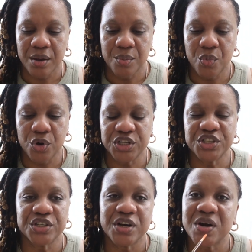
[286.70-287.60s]

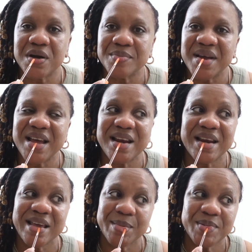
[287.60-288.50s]
moisture on my
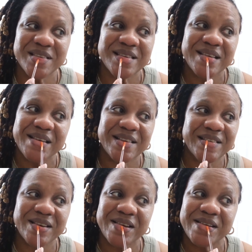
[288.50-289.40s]
lips.
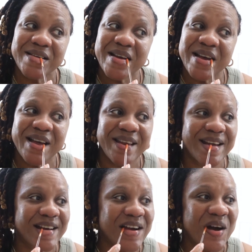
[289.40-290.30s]
So
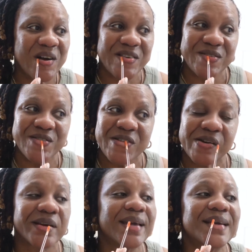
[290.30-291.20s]
that also
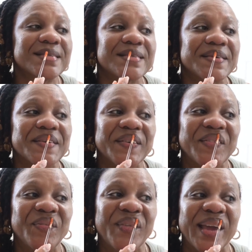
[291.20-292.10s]
creates the
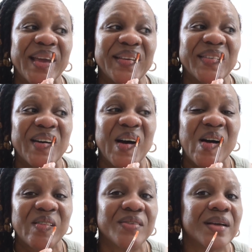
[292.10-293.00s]
base
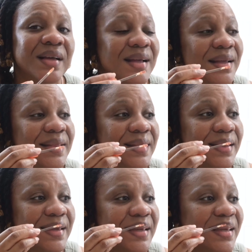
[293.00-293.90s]
of
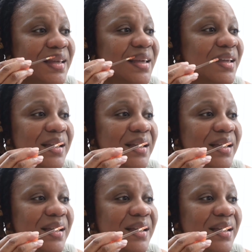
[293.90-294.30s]
the